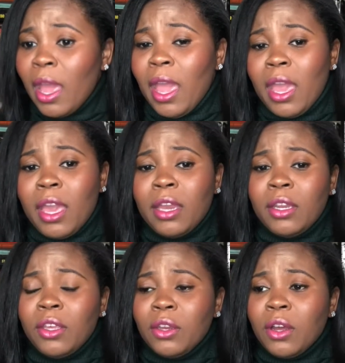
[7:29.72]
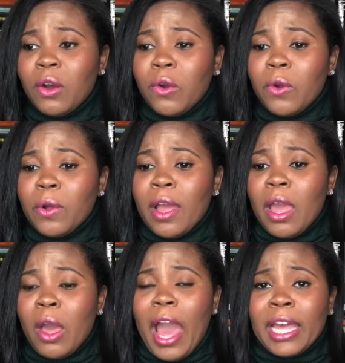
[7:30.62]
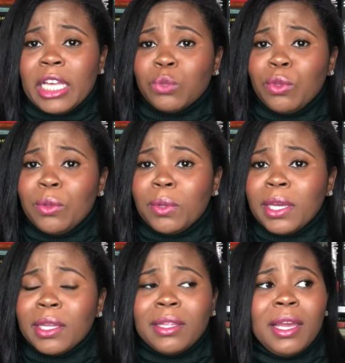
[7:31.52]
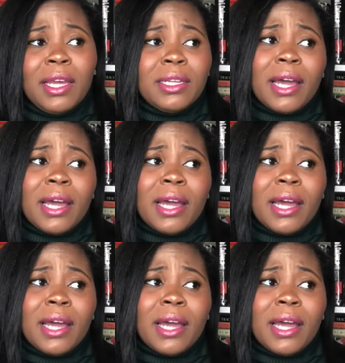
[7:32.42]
and you know, I guess when you look at that,